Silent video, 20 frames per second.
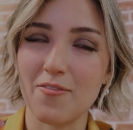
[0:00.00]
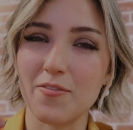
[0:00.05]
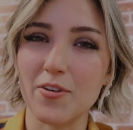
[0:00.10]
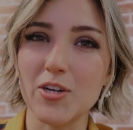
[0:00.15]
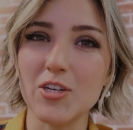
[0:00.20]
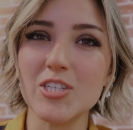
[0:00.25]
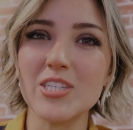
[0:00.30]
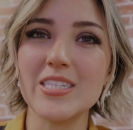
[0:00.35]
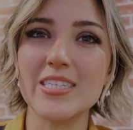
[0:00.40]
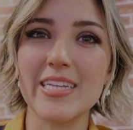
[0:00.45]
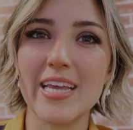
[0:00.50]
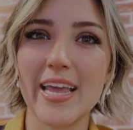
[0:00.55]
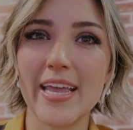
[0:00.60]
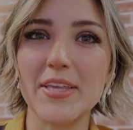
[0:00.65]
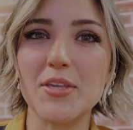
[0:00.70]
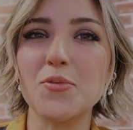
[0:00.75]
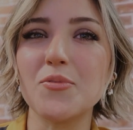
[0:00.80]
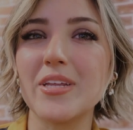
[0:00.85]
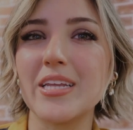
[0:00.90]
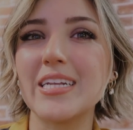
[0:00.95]
first
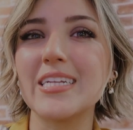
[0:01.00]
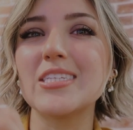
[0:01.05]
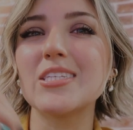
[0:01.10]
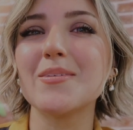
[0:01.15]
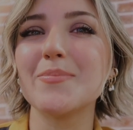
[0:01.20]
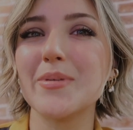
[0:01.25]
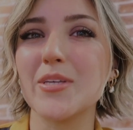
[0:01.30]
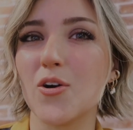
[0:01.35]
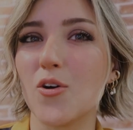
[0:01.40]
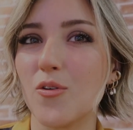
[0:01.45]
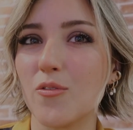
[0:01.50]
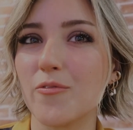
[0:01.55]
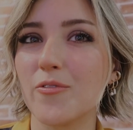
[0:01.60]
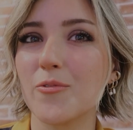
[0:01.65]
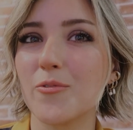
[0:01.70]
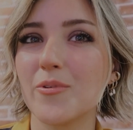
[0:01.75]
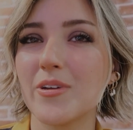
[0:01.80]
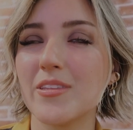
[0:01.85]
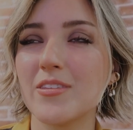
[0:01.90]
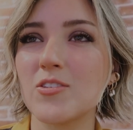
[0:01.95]
day you need it to be
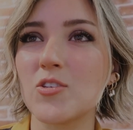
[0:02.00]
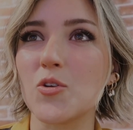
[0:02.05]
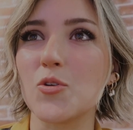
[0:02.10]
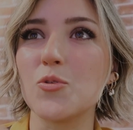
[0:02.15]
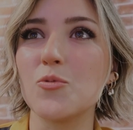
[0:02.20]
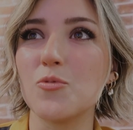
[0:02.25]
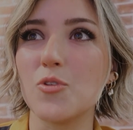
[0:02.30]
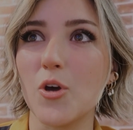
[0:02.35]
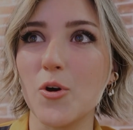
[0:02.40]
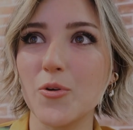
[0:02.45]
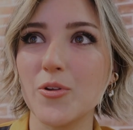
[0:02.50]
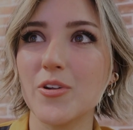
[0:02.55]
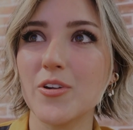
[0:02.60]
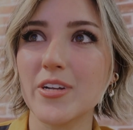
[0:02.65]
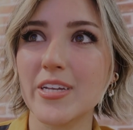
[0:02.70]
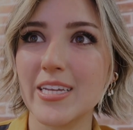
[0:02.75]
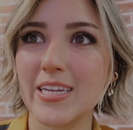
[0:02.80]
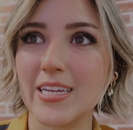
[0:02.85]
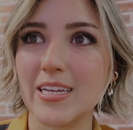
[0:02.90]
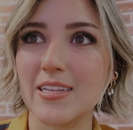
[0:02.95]
over with so you know
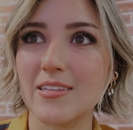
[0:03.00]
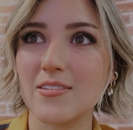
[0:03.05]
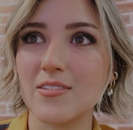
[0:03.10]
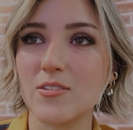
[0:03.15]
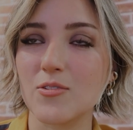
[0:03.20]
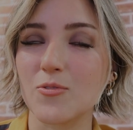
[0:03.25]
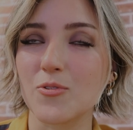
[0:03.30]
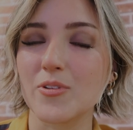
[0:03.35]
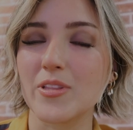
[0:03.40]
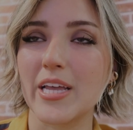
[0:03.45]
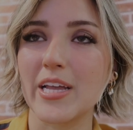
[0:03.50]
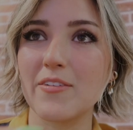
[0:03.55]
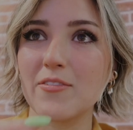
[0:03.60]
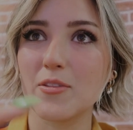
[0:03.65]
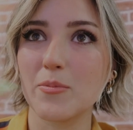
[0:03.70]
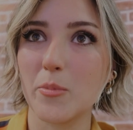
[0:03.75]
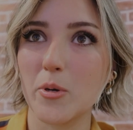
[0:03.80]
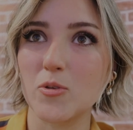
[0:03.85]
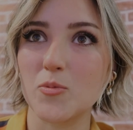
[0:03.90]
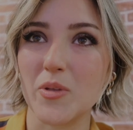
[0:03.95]
your kids or like
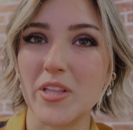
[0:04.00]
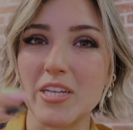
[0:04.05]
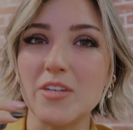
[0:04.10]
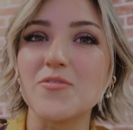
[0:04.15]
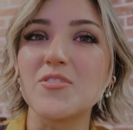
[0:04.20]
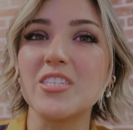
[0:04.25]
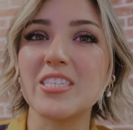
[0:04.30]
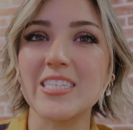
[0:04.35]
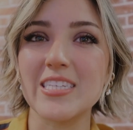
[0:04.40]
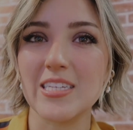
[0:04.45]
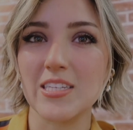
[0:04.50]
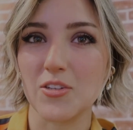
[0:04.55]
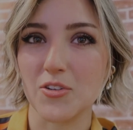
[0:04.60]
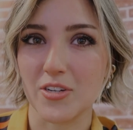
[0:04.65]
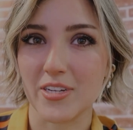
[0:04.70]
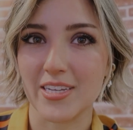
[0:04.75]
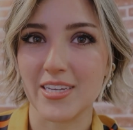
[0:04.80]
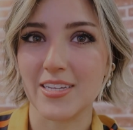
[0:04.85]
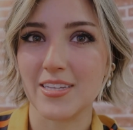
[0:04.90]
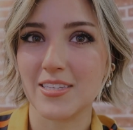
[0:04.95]
for the most part like you've seen
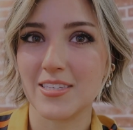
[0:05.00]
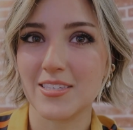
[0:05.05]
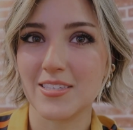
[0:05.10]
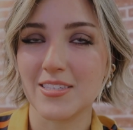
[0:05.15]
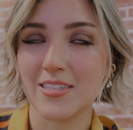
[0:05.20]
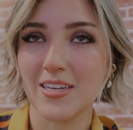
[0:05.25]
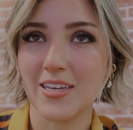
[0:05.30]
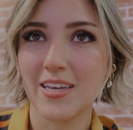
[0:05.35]
your kids